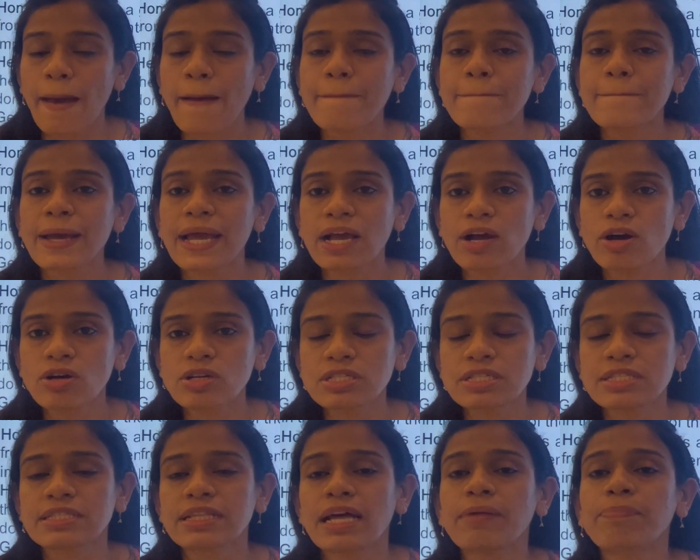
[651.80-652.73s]
Because
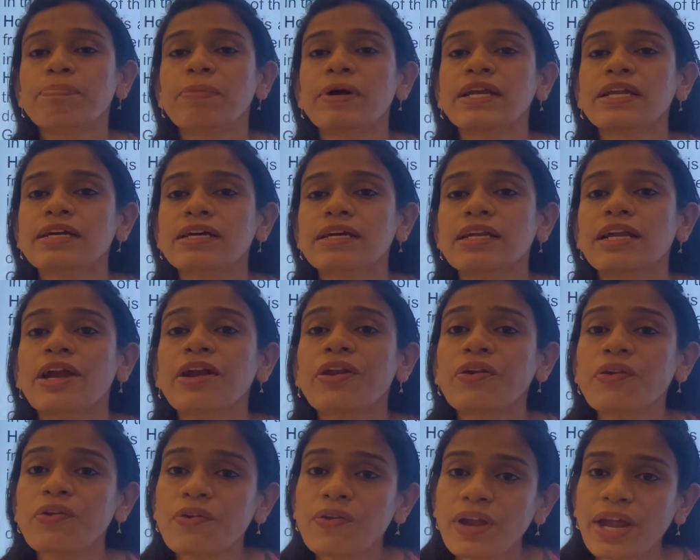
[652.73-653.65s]
that particular
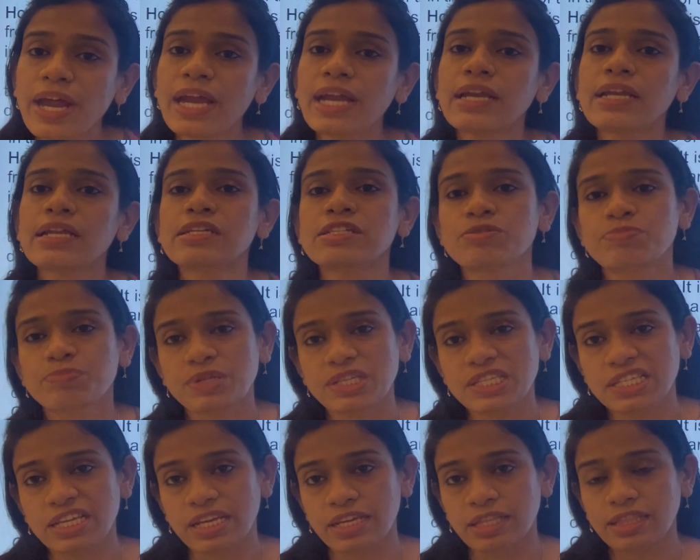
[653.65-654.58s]
trait is
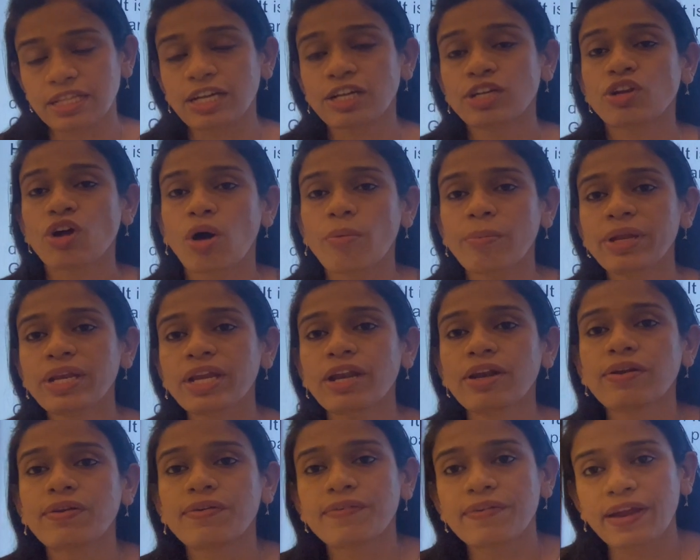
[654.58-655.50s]
missing, that
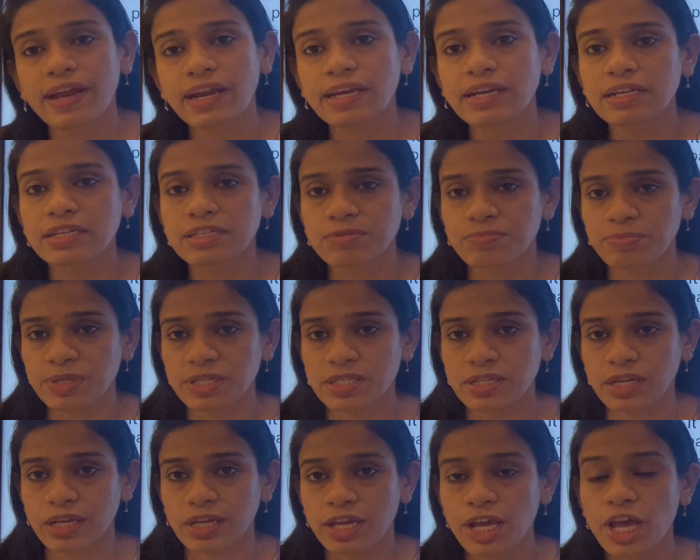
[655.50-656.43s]
dominant trait is
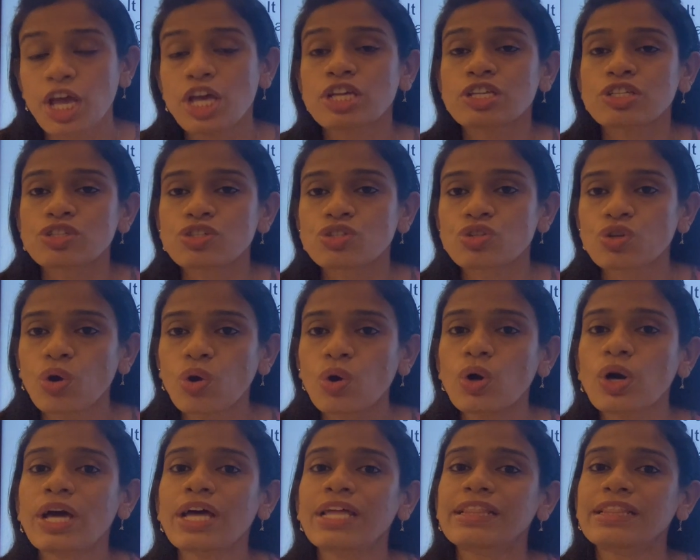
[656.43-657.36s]
missing.
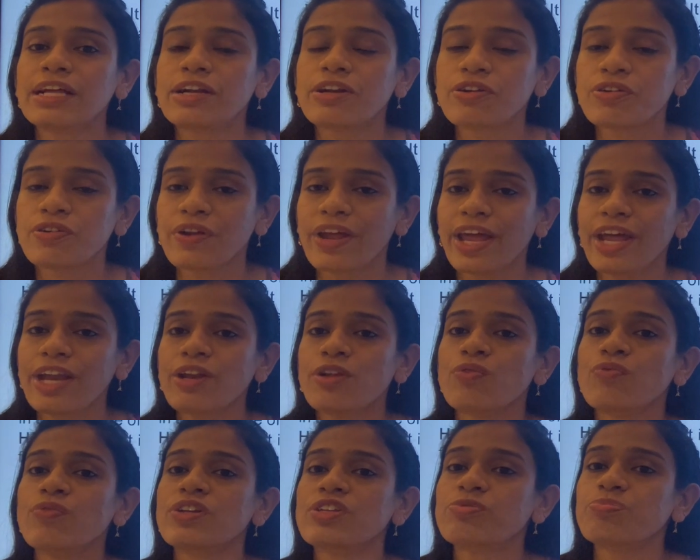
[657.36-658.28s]
So the trait
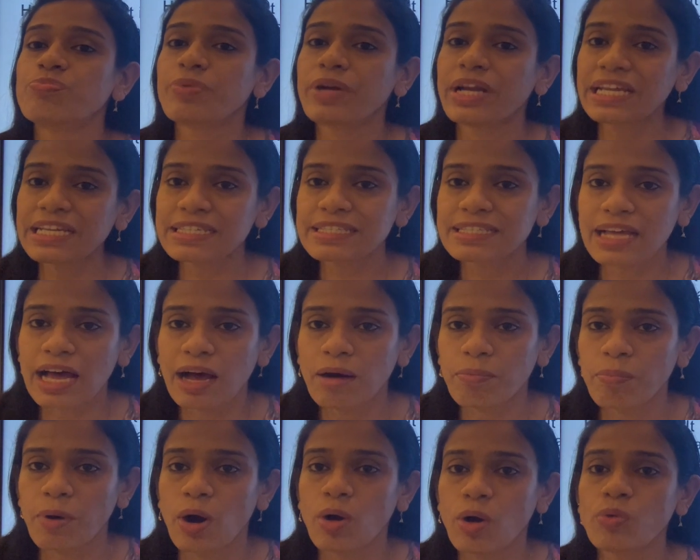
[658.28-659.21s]
which brings
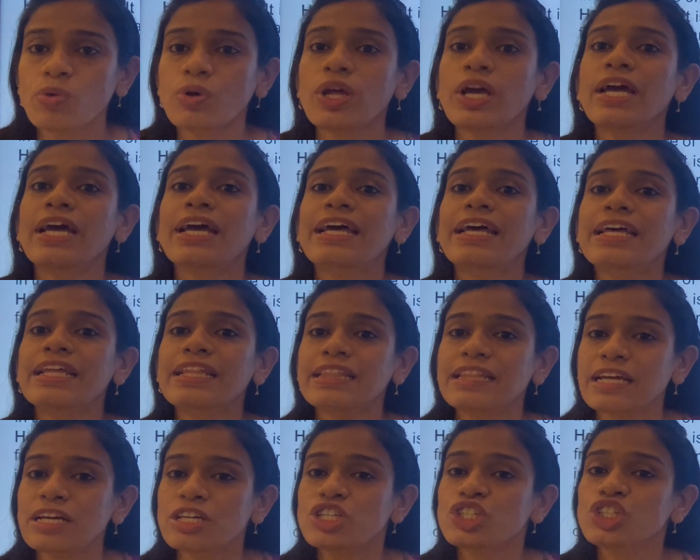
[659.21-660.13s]
about
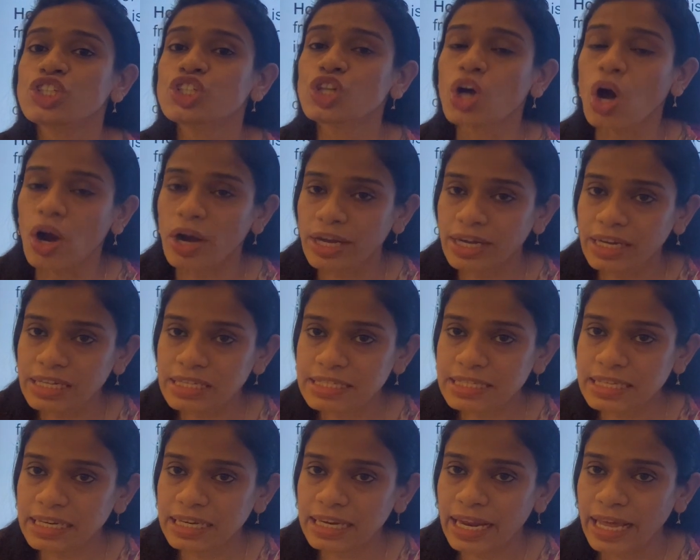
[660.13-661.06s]
the shortness
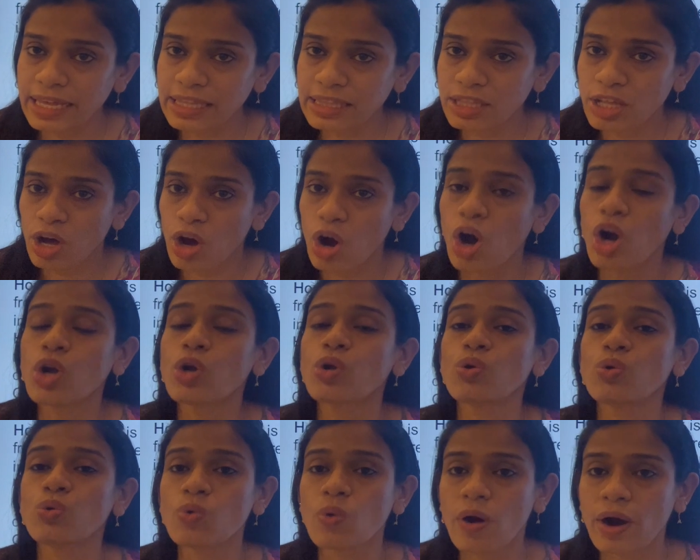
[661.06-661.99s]
in length or
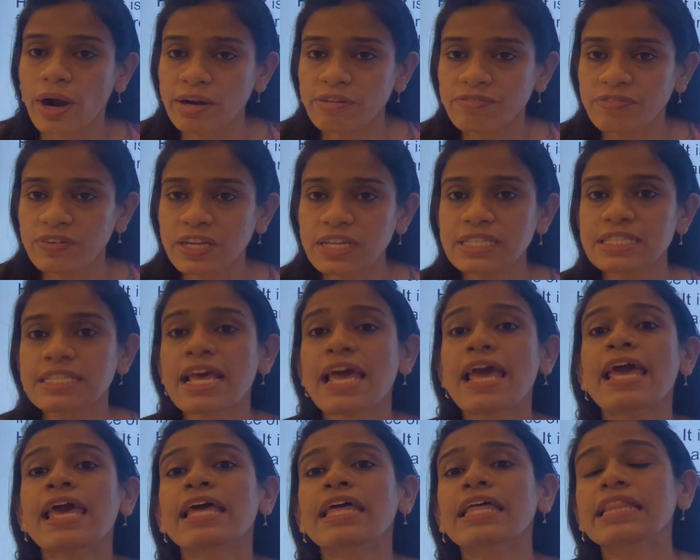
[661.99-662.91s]
dwarfness,
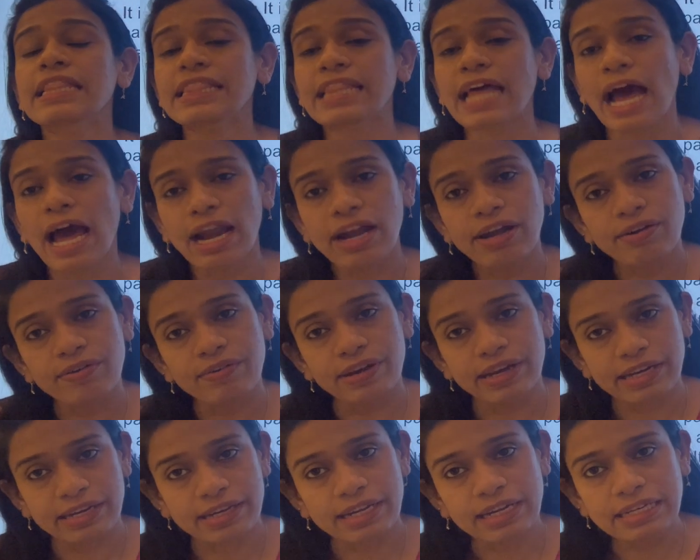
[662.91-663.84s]
that
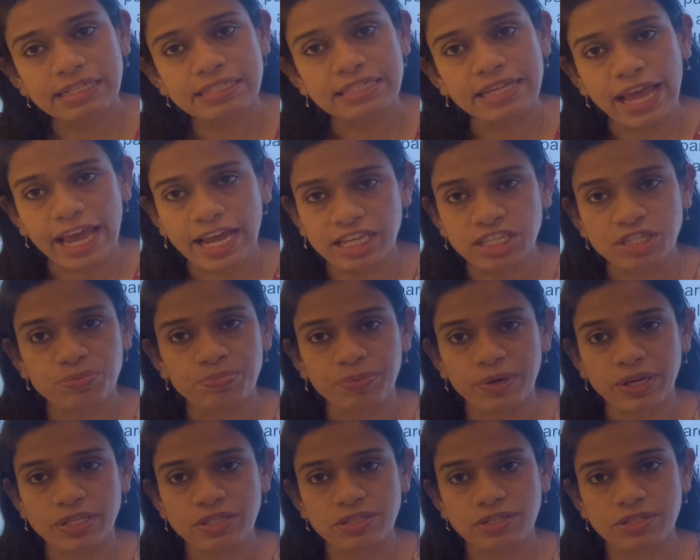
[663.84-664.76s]
trait gets
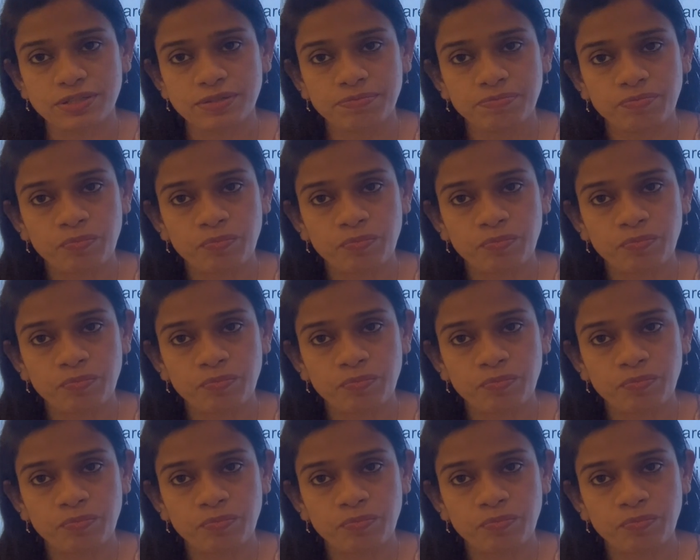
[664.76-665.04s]
expressed.